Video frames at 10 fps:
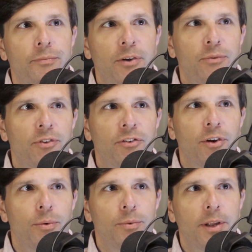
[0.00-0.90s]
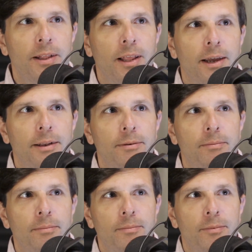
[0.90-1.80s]
San Francisco, Dateline,
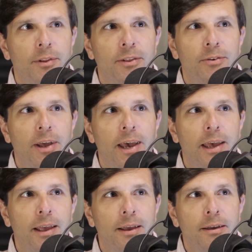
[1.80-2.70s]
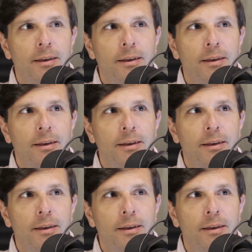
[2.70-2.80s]
the other day.